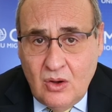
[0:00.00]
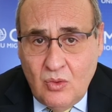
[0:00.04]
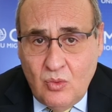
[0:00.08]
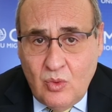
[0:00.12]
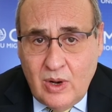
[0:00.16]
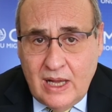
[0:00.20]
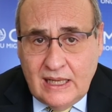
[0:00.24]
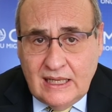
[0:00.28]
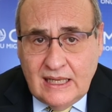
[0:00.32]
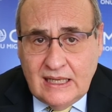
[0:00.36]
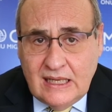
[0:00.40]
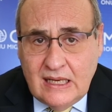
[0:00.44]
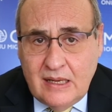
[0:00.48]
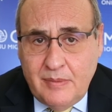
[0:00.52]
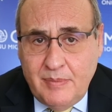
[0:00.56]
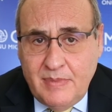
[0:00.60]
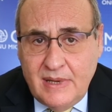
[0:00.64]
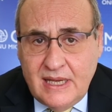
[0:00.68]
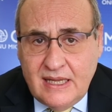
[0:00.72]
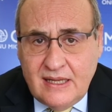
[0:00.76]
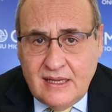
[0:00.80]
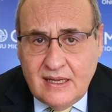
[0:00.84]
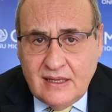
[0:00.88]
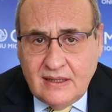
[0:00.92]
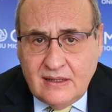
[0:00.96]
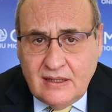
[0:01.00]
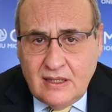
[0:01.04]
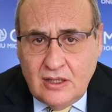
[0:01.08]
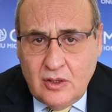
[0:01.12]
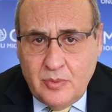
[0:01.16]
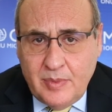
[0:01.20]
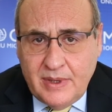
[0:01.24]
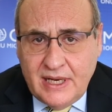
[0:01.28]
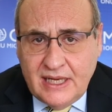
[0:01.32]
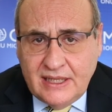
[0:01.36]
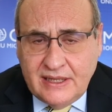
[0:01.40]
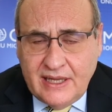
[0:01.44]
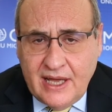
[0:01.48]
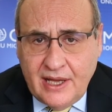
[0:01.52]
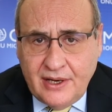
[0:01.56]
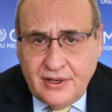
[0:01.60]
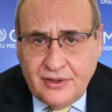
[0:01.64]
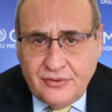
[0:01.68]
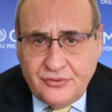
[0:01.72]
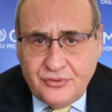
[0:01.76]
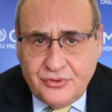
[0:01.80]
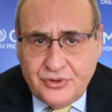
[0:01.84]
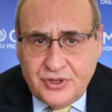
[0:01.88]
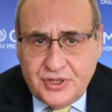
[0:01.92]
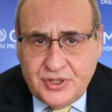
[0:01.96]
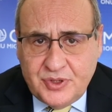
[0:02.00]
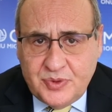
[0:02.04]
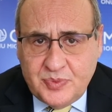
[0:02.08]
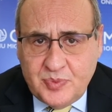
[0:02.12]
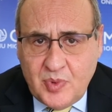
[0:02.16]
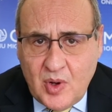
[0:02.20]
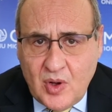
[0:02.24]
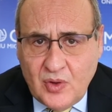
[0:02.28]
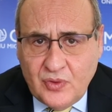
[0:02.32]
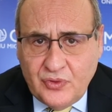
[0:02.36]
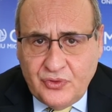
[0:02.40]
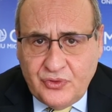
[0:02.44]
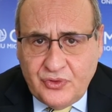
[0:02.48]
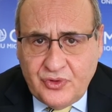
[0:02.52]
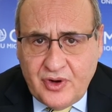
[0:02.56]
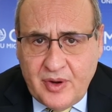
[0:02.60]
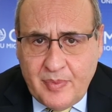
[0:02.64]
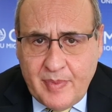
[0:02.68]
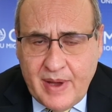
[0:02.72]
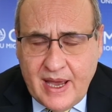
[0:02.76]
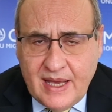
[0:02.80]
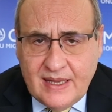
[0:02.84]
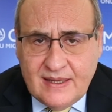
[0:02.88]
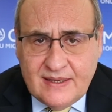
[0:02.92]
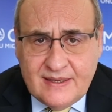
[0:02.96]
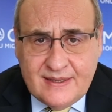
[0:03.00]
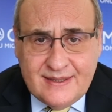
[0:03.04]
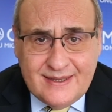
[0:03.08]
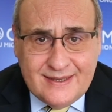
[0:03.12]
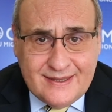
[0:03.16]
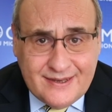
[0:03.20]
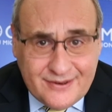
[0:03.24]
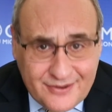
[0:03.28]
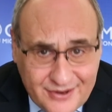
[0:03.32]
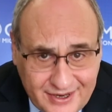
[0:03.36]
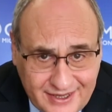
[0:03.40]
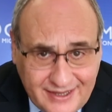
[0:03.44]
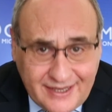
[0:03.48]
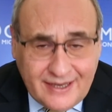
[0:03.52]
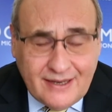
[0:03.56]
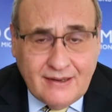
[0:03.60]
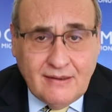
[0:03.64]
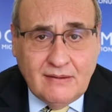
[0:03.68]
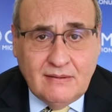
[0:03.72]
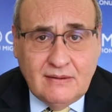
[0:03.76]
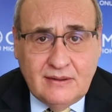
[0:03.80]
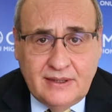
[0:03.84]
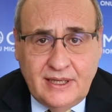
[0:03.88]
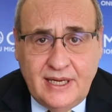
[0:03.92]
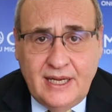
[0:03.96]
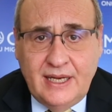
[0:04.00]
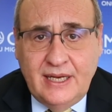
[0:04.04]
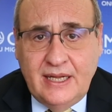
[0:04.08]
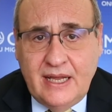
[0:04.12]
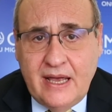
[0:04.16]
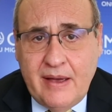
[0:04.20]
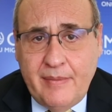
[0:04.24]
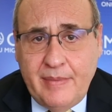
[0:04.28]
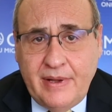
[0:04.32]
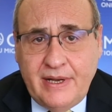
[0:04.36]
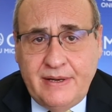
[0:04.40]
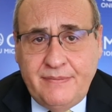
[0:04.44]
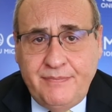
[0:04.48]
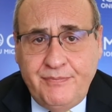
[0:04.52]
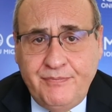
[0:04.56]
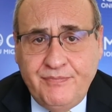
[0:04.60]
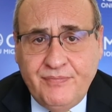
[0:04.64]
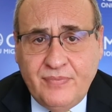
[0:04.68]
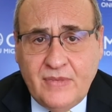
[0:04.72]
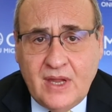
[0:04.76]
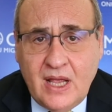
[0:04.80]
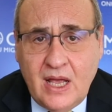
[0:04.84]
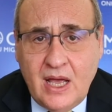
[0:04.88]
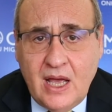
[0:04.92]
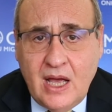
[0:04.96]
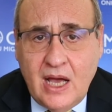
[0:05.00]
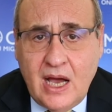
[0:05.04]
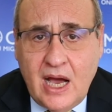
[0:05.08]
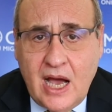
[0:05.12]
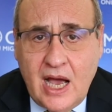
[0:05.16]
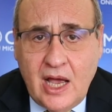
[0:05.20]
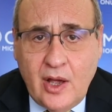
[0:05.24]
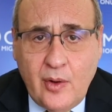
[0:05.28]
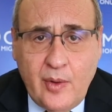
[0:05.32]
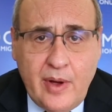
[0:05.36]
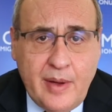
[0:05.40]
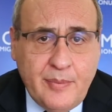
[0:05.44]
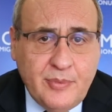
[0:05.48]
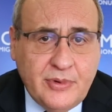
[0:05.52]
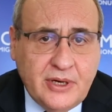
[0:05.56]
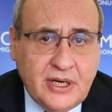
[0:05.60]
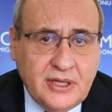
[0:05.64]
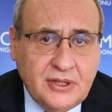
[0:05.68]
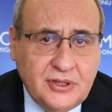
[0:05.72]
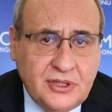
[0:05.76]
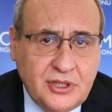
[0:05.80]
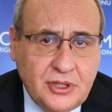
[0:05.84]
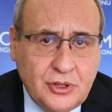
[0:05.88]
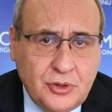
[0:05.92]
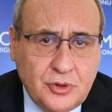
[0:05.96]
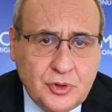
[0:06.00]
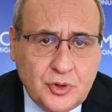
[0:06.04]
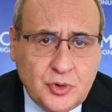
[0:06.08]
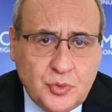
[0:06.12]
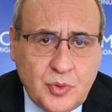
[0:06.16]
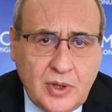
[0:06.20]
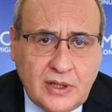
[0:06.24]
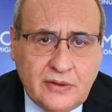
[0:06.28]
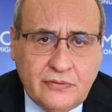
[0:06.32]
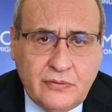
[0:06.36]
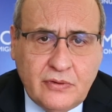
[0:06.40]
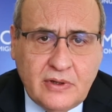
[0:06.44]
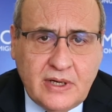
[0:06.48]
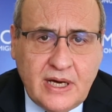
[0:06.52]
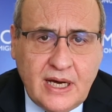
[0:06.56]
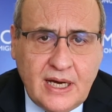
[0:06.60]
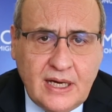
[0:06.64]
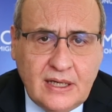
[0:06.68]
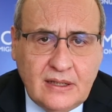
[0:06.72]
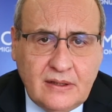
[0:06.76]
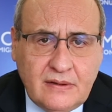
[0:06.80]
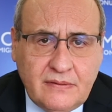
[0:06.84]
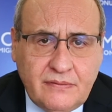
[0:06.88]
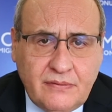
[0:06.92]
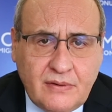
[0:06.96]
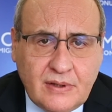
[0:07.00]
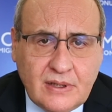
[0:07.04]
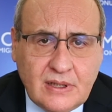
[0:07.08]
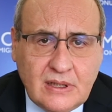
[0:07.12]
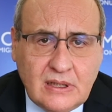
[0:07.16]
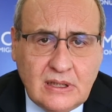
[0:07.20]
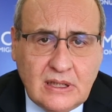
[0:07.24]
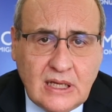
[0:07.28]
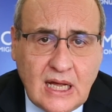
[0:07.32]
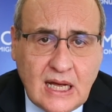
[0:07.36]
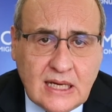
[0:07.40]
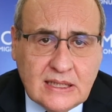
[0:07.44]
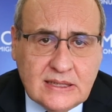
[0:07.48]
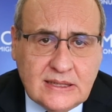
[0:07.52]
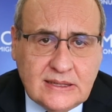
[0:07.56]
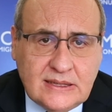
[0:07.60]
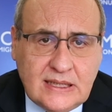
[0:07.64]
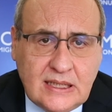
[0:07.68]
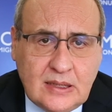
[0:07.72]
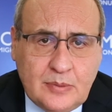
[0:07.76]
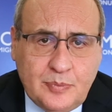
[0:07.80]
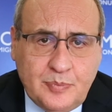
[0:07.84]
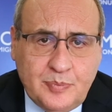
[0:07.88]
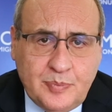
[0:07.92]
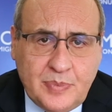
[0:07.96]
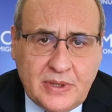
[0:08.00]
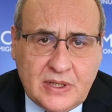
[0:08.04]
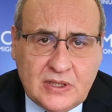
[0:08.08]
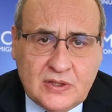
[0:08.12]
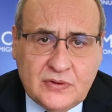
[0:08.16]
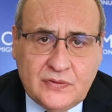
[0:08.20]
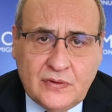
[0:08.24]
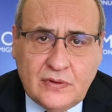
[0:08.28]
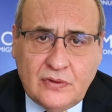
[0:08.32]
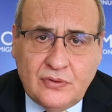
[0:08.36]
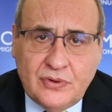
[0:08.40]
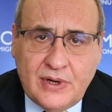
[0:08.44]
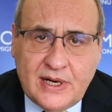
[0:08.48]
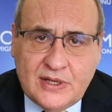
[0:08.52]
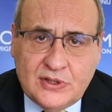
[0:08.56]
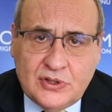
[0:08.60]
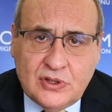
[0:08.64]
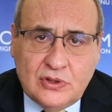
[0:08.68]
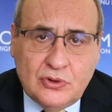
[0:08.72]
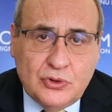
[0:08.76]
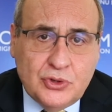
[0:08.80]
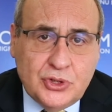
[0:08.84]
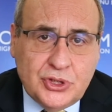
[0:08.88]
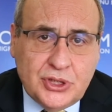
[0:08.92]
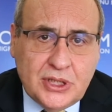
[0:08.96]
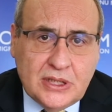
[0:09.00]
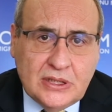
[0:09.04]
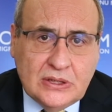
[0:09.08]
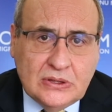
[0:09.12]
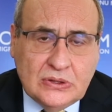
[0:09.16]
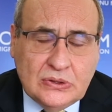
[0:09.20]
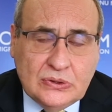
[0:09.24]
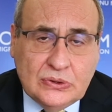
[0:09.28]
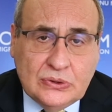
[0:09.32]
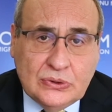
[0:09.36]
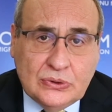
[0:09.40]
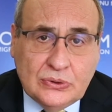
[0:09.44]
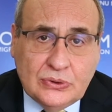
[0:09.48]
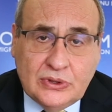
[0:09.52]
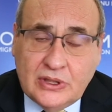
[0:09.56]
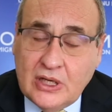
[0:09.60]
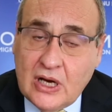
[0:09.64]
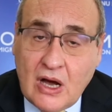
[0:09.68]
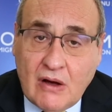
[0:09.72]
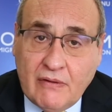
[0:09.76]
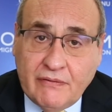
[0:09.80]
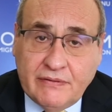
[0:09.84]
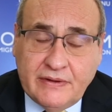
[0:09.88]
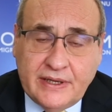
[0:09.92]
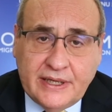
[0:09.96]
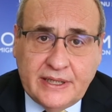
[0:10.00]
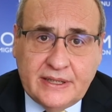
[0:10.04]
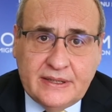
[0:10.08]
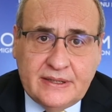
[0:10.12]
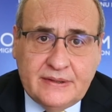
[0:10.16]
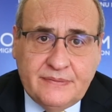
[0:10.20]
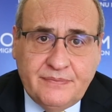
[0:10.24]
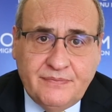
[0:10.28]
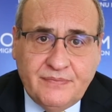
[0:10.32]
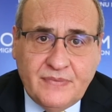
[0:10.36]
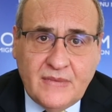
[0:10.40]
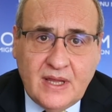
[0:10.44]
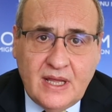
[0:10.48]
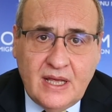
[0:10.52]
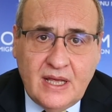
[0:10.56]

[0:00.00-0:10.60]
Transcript: While an immediate humanitarian response remains critical in Yemen, IOM continues to advocate for a lasting peaceful resolution to the conflict.